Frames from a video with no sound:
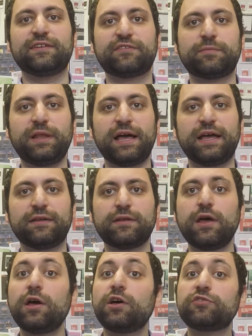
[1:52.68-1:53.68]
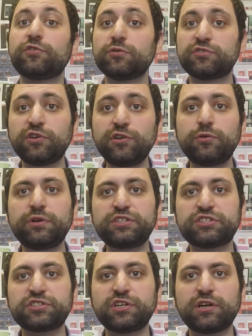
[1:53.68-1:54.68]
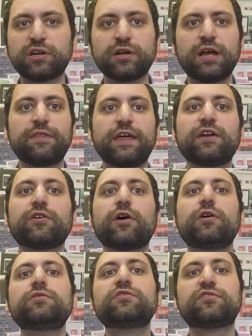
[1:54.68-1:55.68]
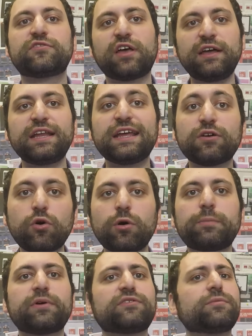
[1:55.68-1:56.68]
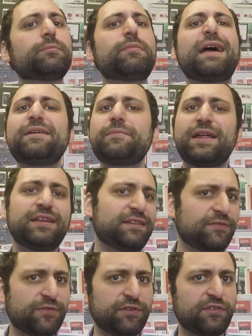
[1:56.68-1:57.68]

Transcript: display. So it's good to ensure that your own site incorporates many different